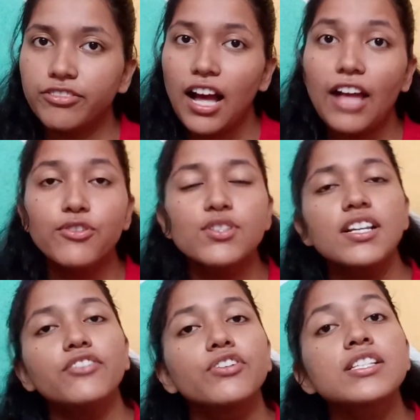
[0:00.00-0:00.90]
I would say
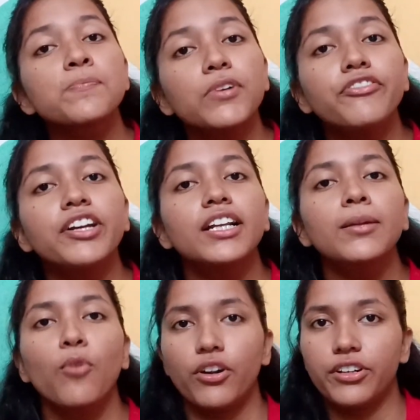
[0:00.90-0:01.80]
it was perfectly
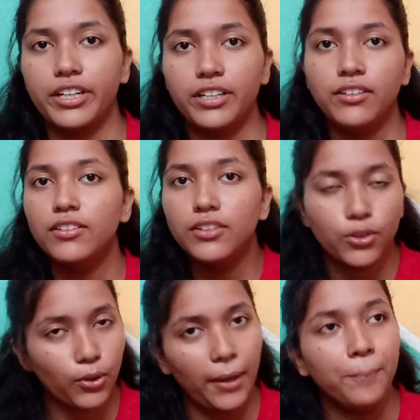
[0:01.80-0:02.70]
moderate.
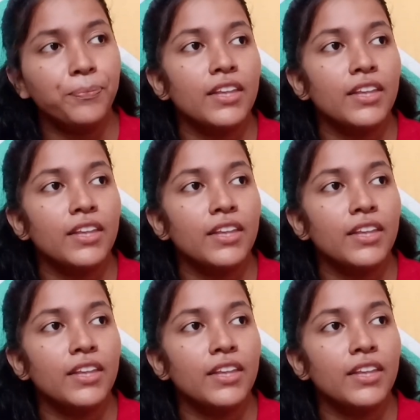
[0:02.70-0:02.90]
Okay.